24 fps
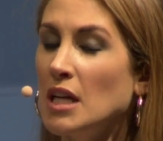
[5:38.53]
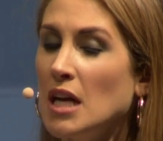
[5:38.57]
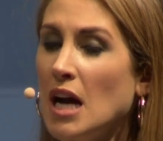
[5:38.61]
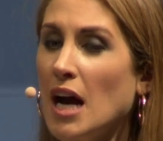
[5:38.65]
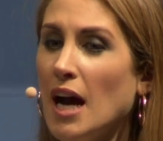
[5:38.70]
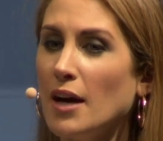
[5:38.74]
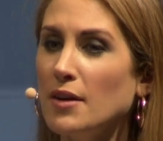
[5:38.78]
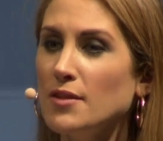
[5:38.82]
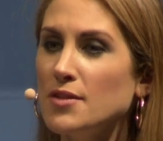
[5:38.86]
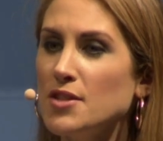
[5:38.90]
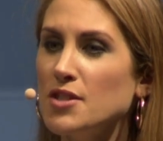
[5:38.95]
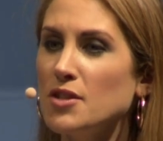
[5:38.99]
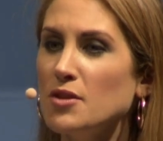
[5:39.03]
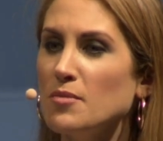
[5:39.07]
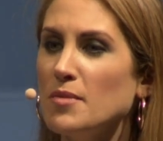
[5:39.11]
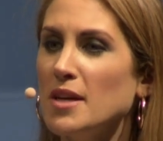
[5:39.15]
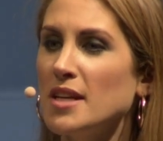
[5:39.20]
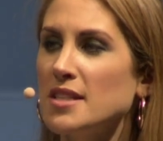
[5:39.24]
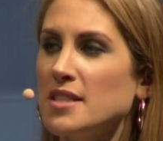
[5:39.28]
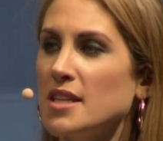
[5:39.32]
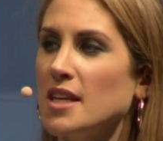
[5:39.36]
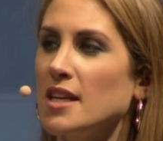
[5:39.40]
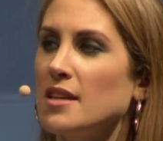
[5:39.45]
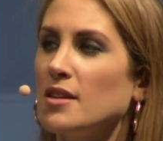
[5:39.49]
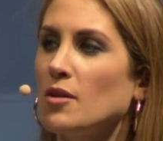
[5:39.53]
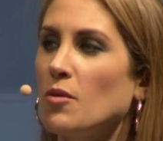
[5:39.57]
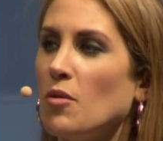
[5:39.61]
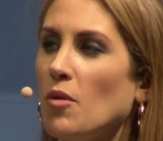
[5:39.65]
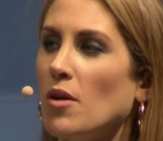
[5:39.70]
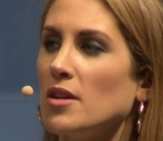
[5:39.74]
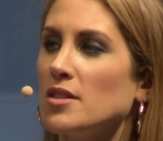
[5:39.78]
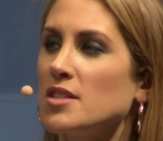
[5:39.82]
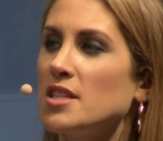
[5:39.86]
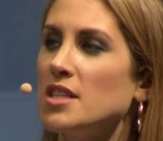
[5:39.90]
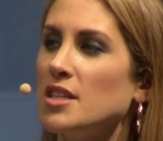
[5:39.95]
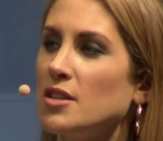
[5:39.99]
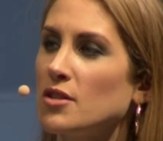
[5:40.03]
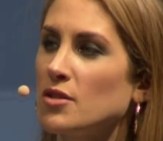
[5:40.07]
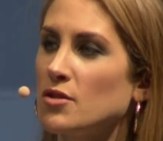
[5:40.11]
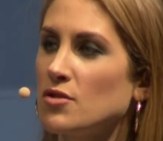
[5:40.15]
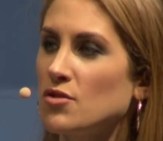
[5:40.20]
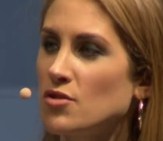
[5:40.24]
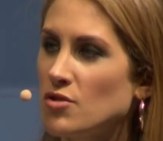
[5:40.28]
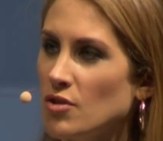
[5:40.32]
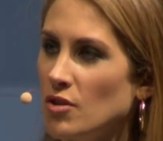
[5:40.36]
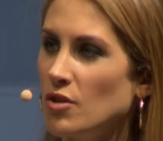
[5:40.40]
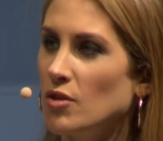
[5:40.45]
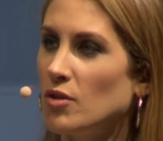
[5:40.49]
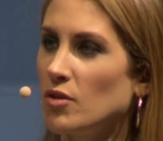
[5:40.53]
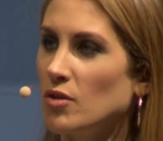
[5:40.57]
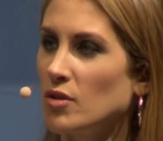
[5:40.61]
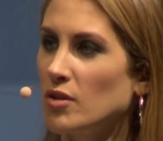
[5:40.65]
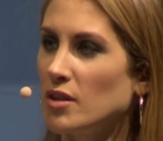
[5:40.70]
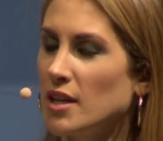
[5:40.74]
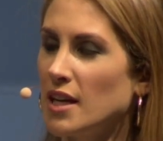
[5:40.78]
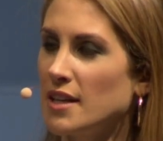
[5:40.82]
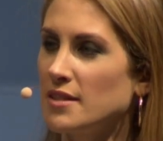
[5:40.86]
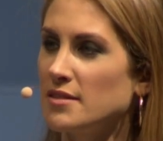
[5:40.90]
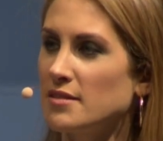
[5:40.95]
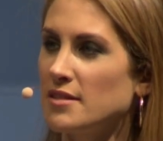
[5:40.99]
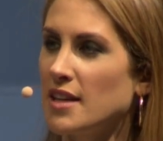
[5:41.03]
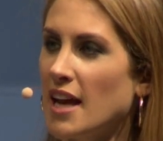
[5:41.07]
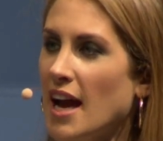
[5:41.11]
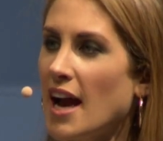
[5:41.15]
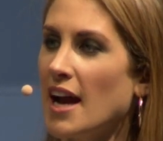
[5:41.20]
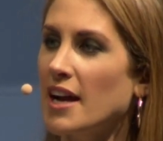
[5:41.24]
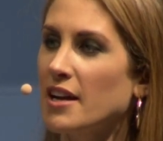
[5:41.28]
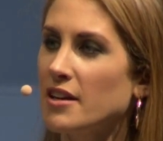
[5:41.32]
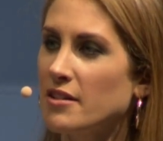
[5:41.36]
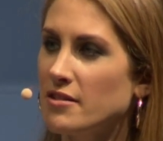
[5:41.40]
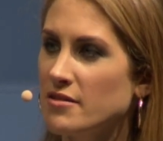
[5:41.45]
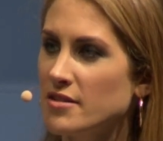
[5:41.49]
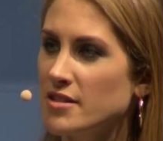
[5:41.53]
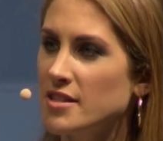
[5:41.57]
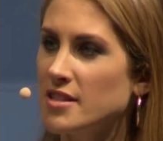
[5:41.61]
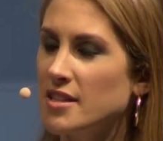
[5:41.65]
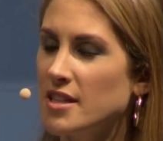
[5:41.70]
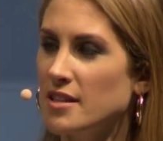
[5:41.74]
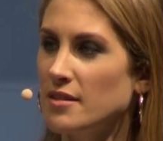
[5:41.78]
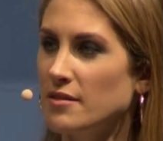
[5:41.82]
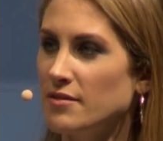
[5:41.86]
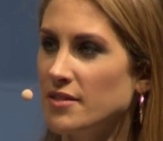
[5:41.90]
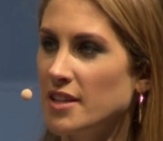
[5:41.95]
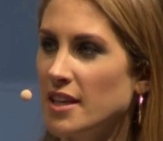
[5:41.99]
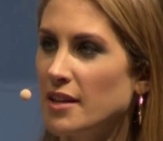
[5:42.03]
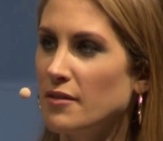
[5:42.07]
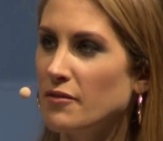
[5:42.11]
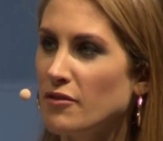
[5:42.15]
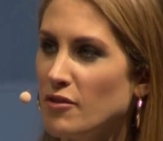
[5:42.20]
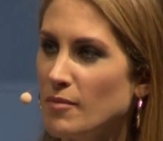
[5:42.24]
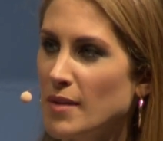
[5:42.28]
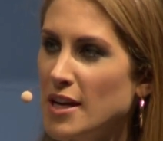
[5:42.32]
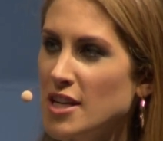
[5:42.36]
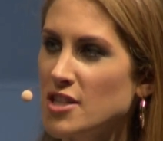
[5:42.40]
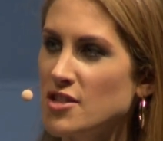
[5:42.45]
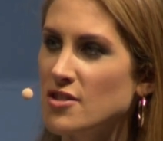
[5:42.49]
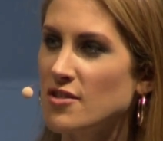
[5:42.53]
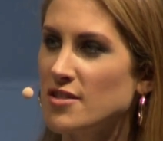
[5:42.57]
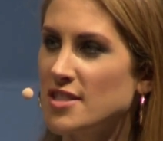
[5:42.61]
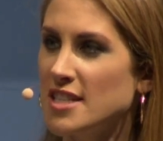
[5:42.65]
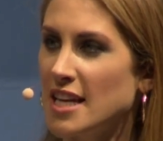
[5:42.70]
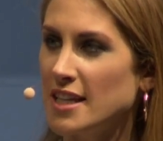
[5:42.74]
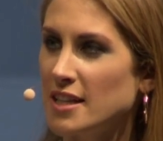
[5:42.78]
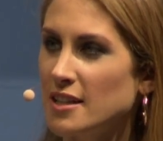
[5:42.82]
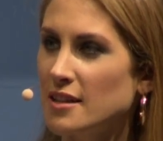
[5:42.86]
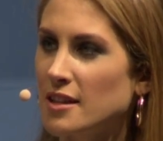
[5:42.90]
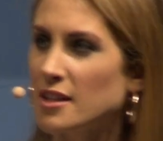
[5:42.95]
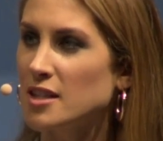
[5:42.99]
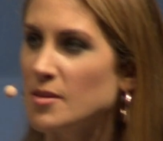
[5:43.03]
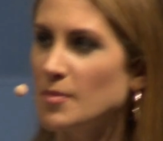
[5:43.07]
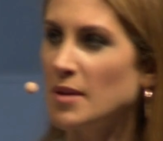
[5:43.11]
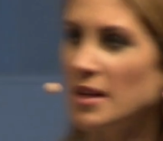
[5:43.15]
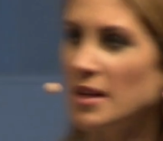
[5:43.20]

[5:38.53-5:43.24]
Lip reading: How do you maintain the quality control and the accuracy of the information or data that's